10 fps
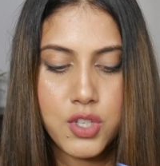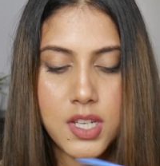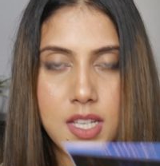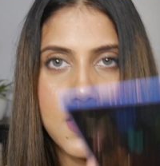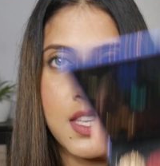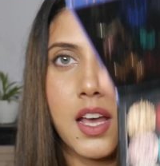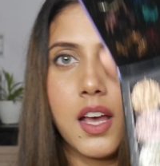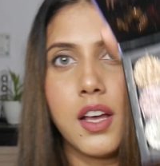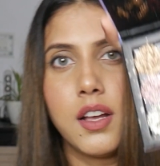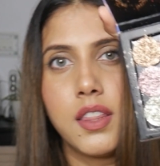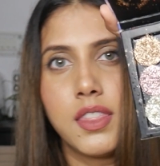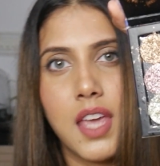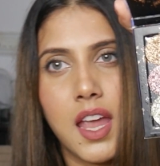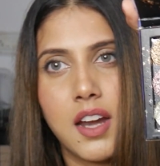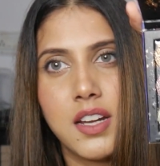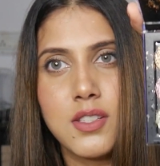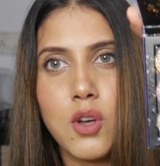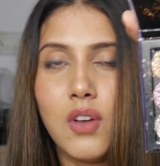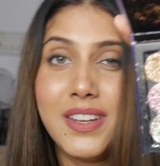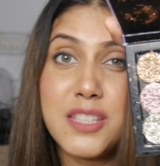is there, is
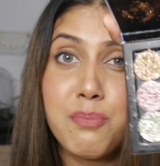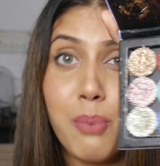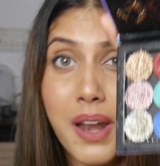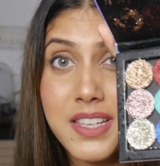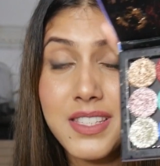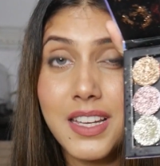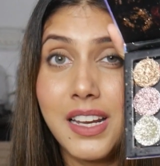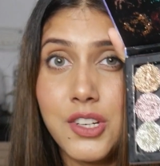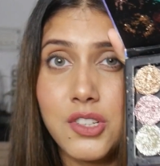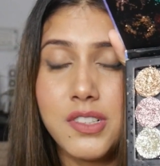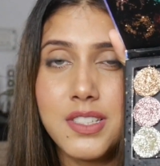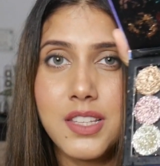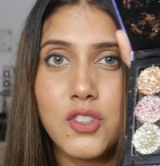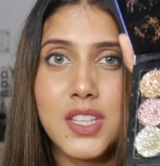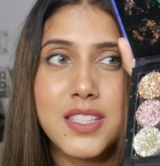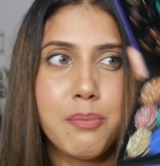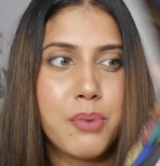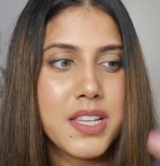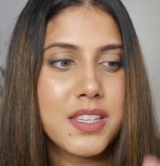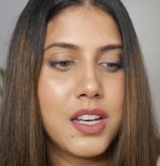called as pressed glitters. So these are
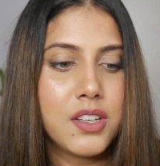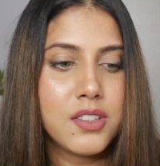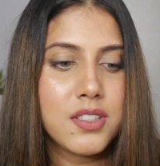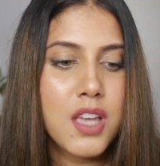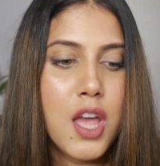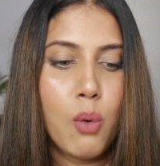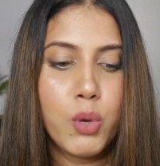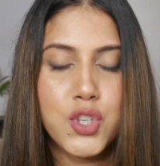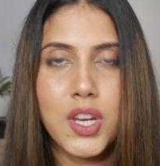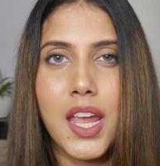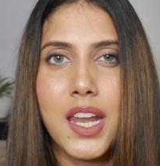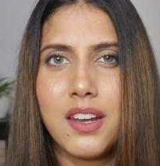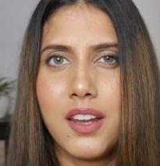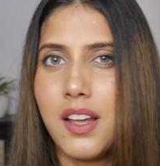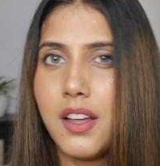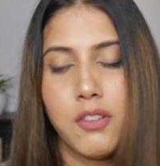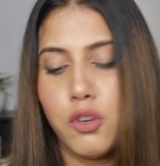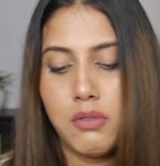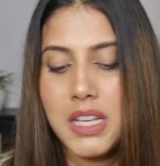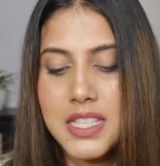pressed glitters which you get
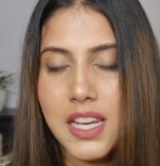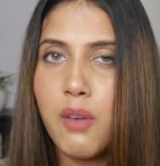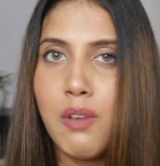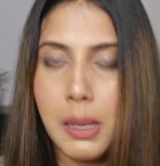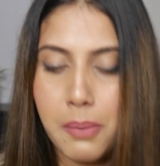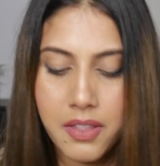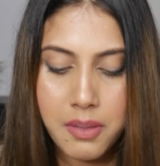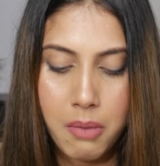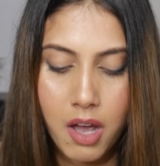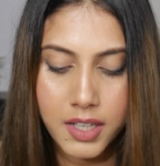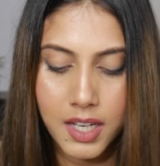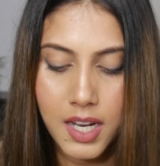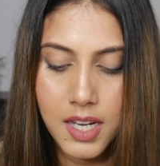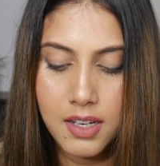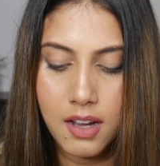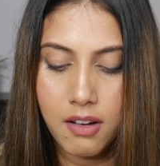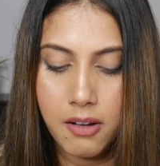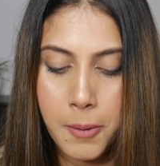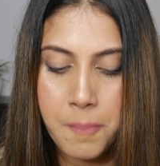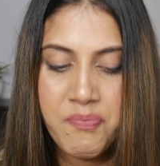easily available in the market.
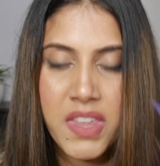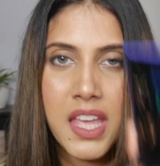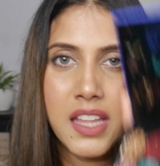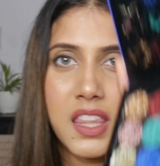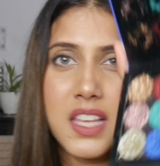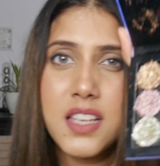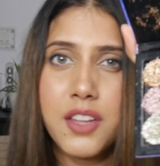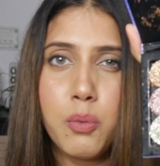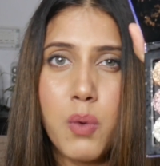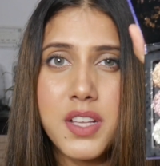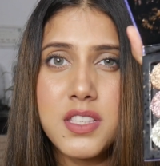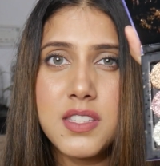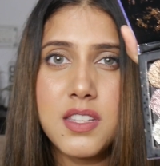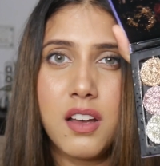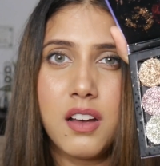These are the ones,